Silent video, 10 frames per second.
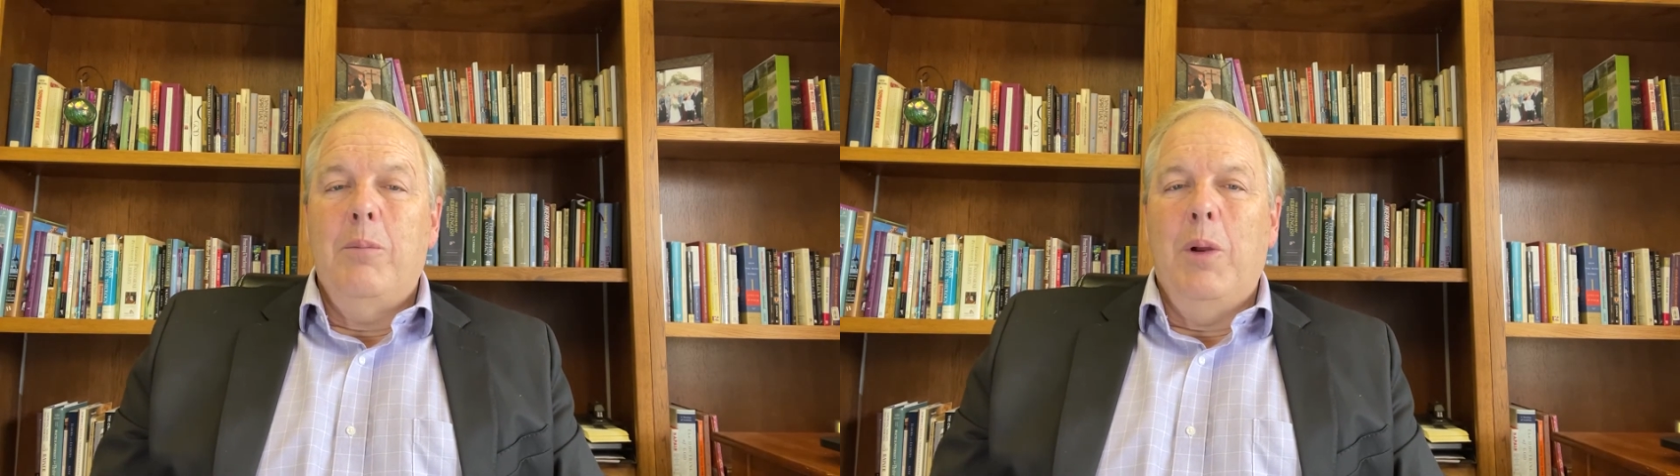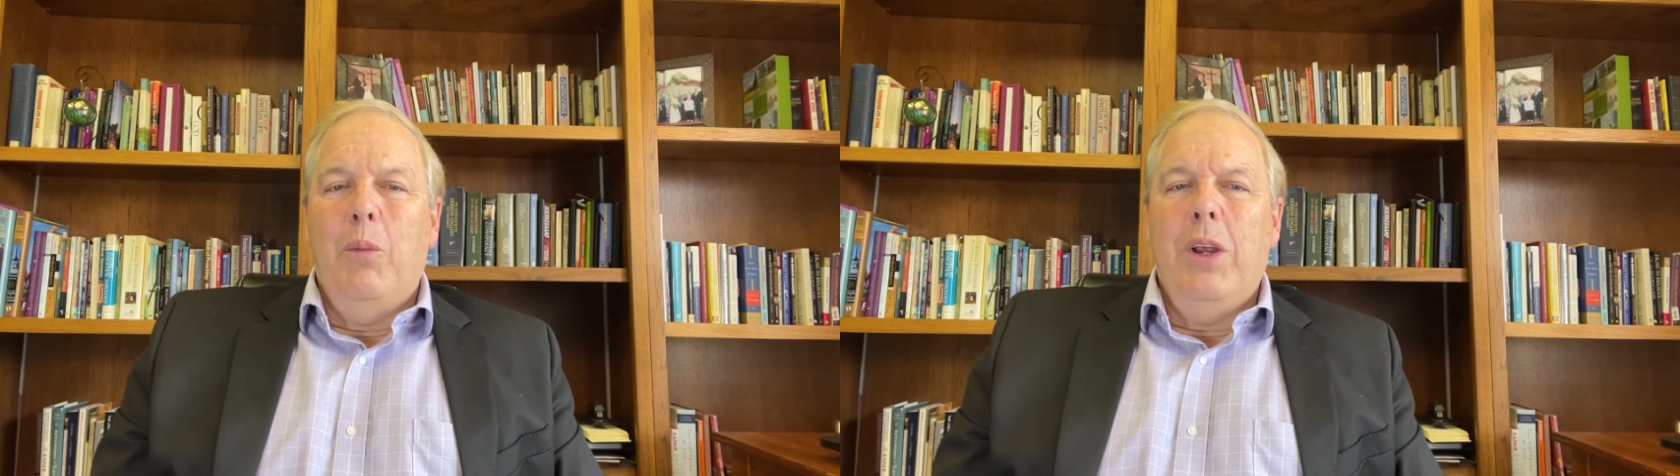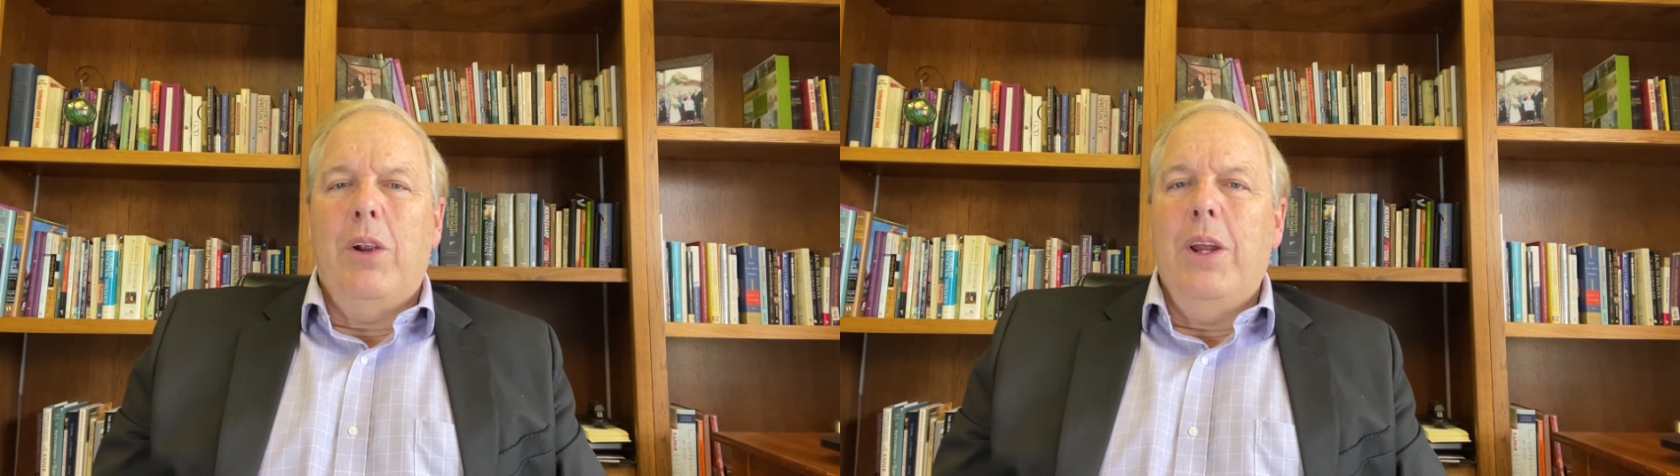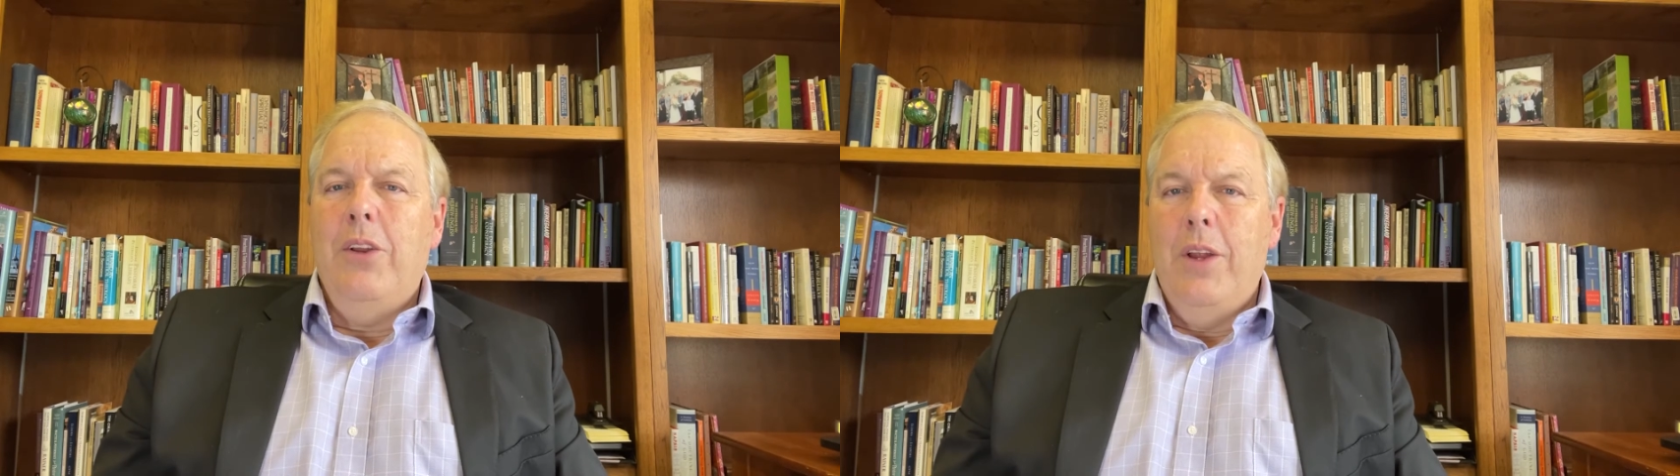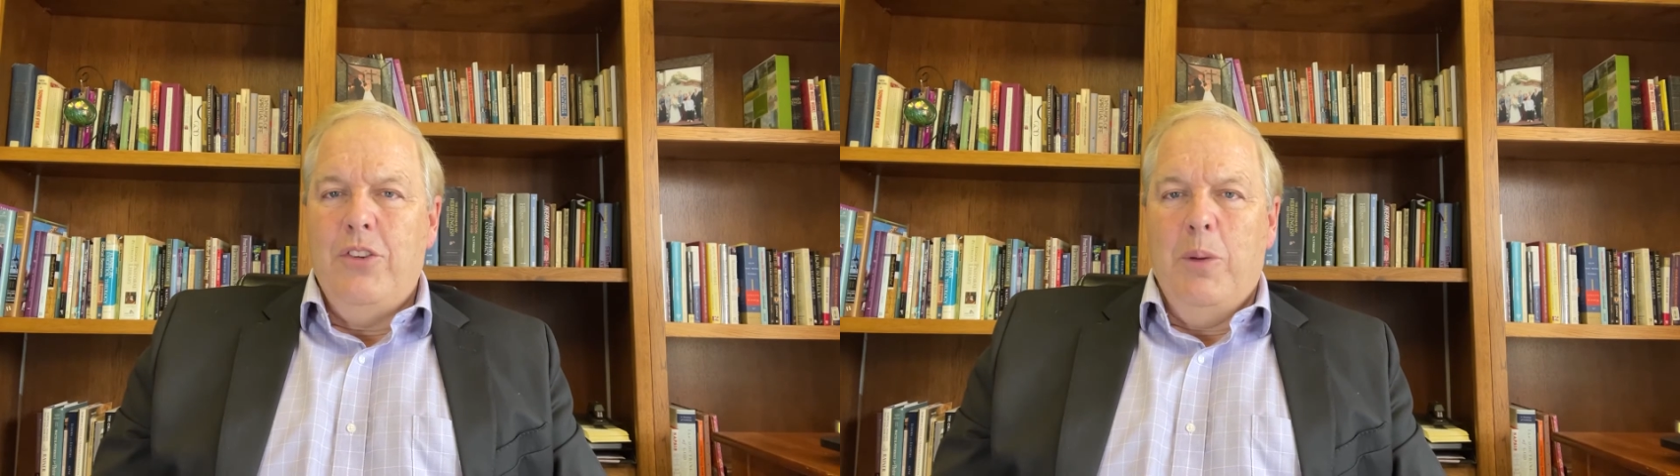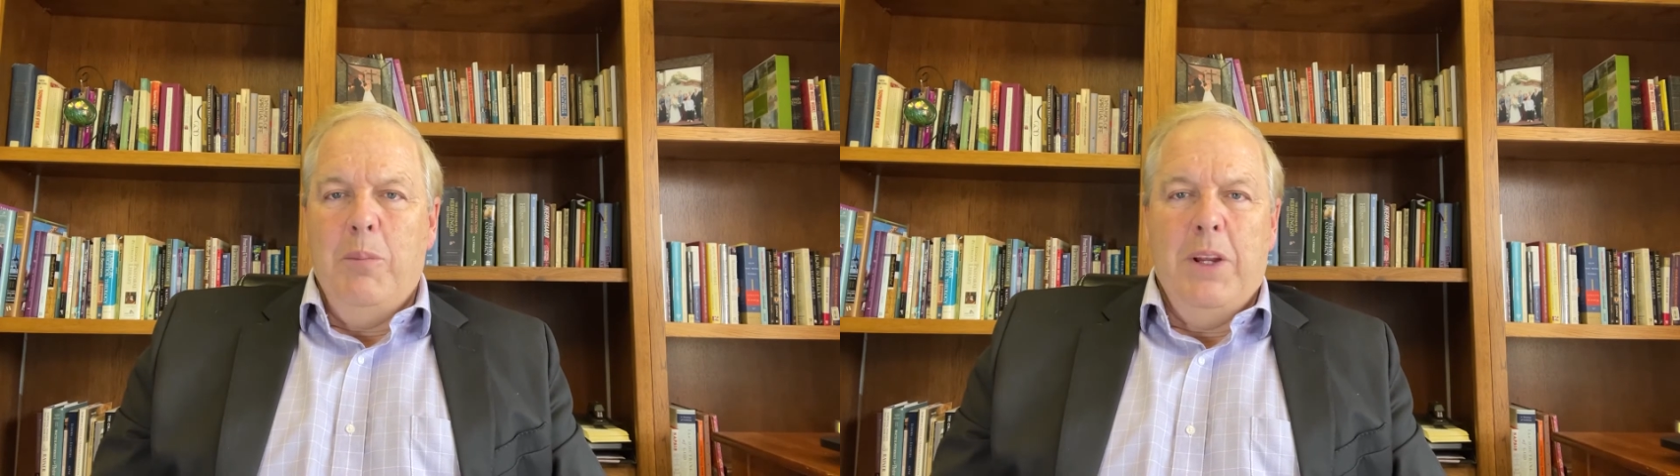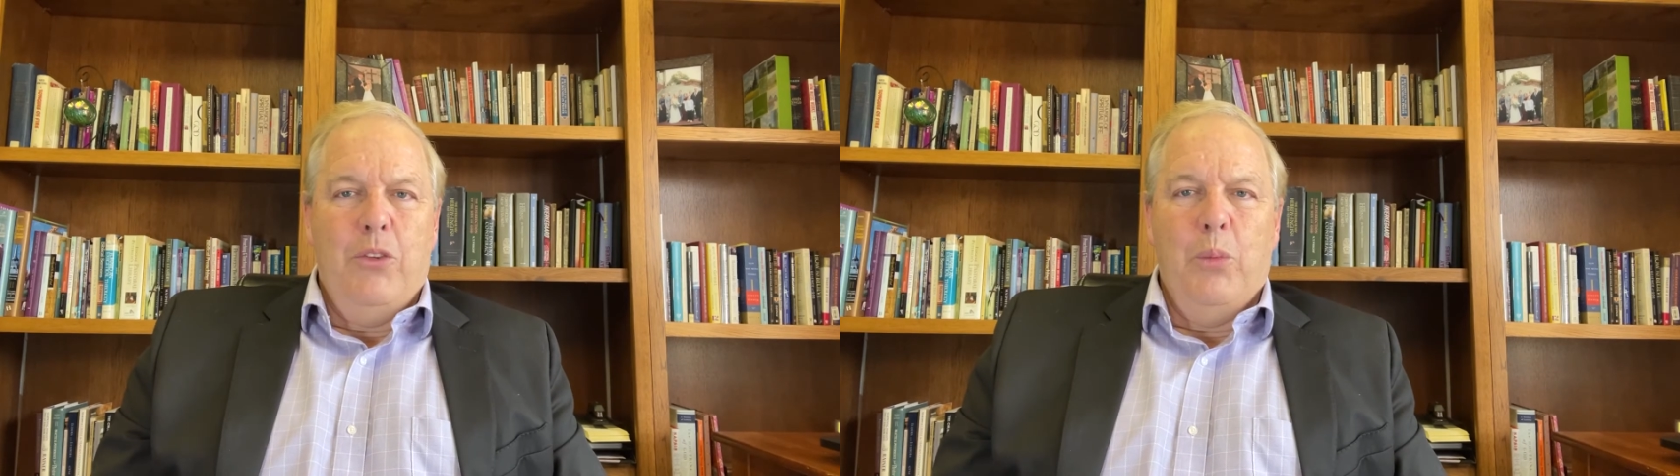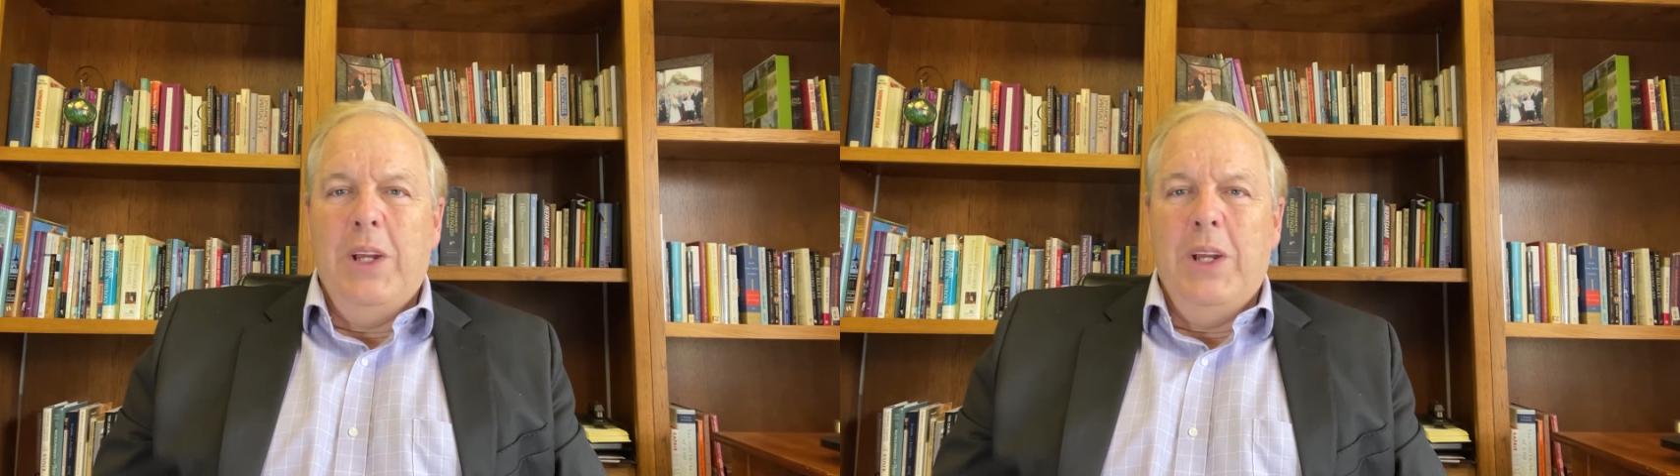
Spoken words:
but we are contingent beings.